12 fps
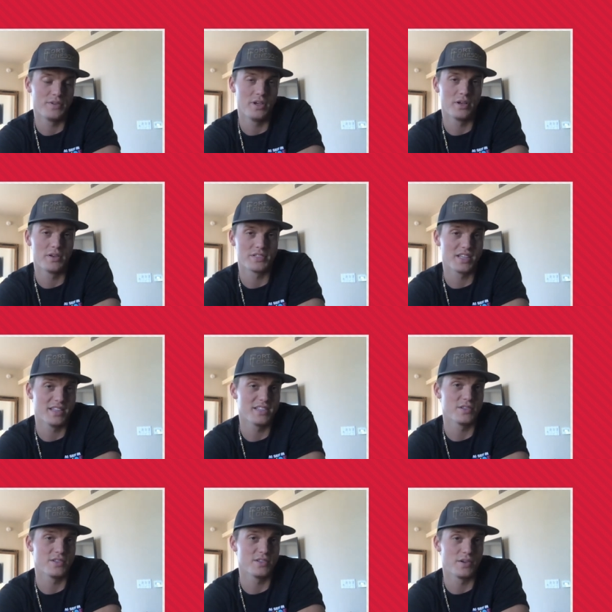you know, I was like,
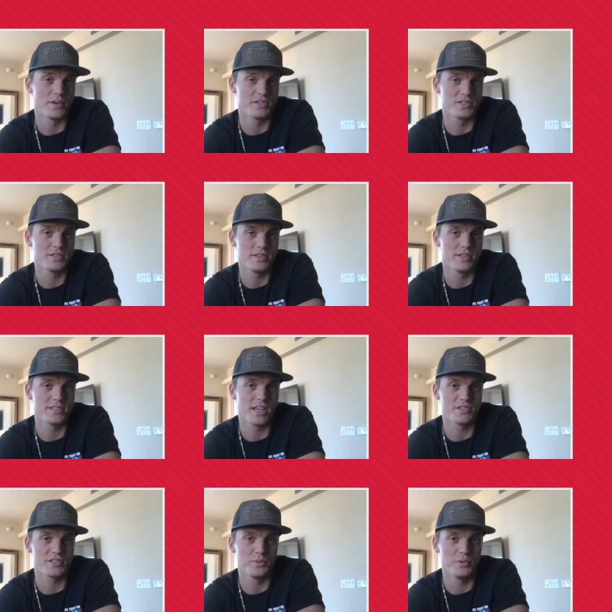this song is is
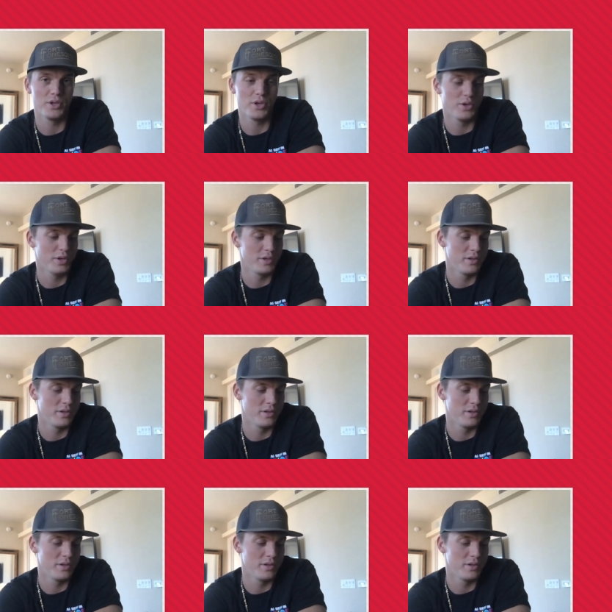actually really good.